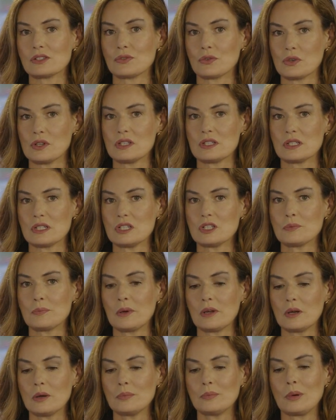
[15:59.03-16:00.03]
for instance,
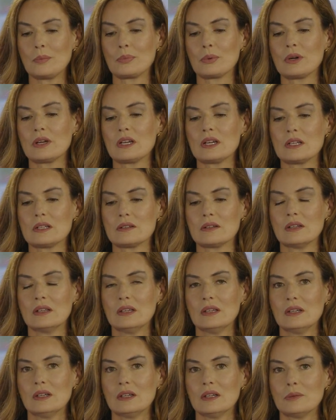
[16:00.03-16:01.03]
but bring
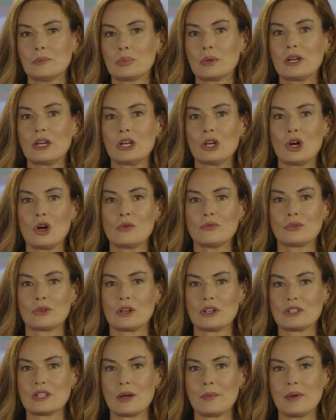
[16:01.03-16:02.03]
it home for
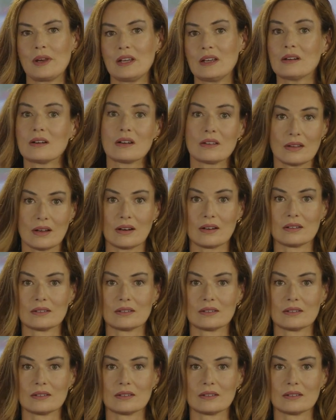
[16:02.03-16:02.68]
us. How many are there?